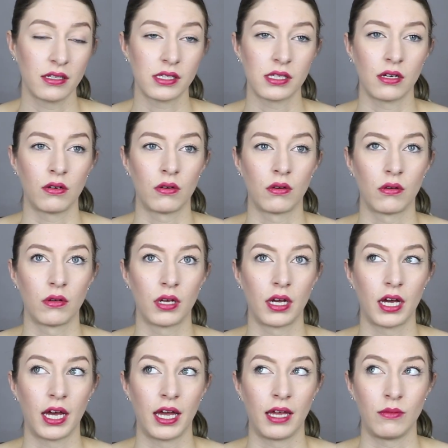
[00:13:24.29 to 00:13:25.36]
So
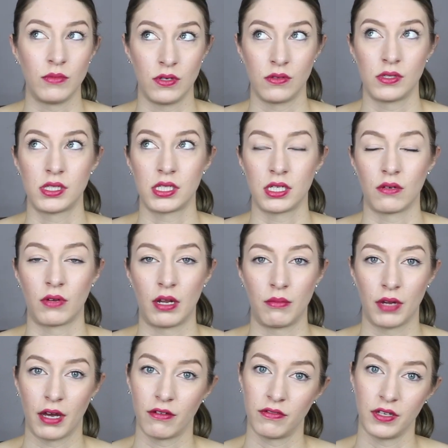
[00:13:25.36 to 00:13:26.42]
I'm used to, when
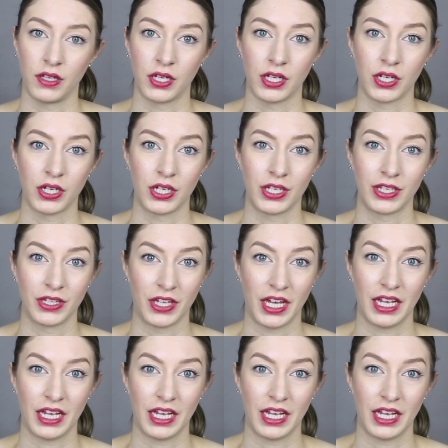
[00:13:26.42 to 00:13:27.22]
I'm not feeling good,